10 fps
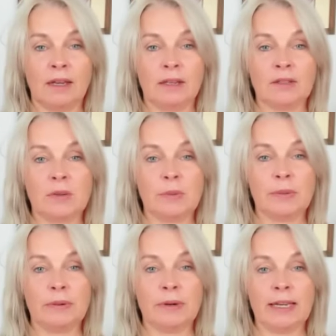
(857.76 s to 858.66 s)
And just
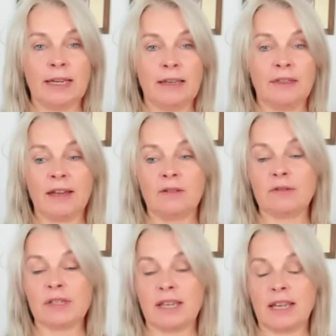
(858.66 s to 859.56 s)
breathe and
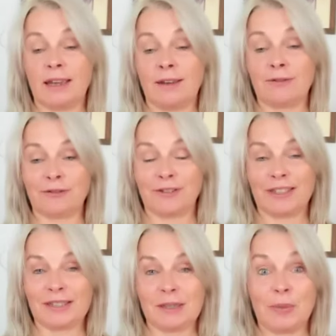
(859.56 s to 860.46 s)
receive.
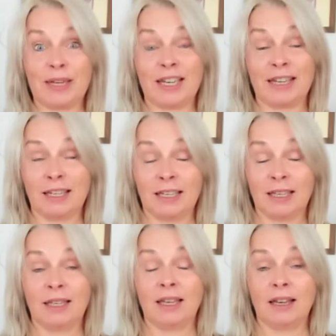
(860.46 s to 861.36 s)
It's a big,
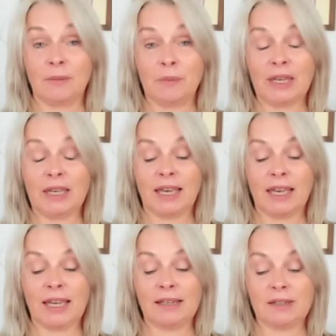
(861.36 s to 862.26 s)
a big
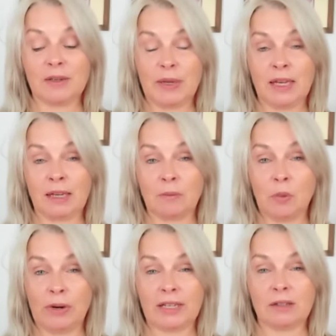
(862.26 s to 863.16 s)
key to being
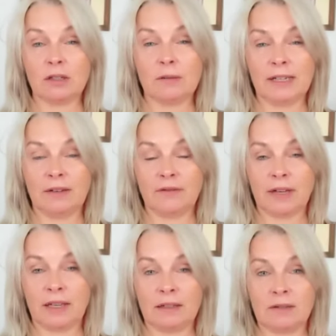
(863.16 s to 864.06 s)
more intuitive
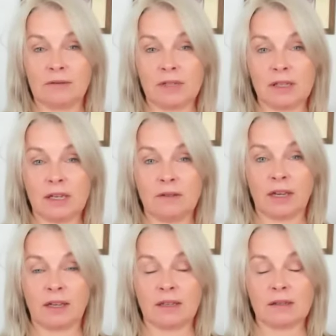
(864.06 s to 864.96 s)
and
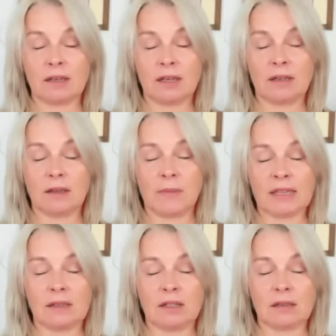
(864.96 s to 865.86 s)
receiving is the
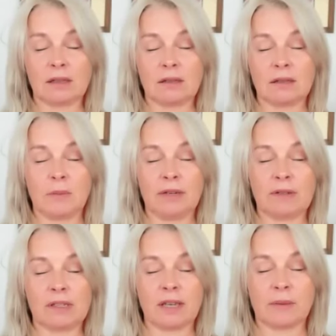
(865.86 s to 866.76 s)
messages is to be
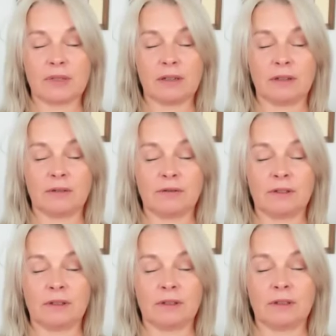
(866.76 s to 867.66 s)
receptive,
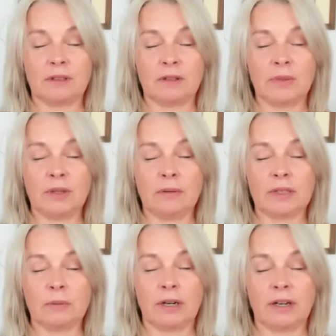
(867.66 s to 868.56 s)
to not be
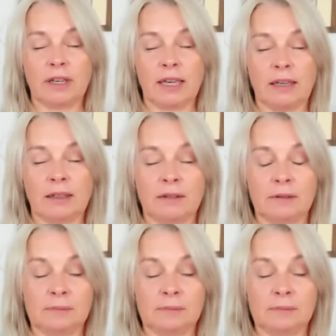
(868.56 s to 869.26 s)
always working.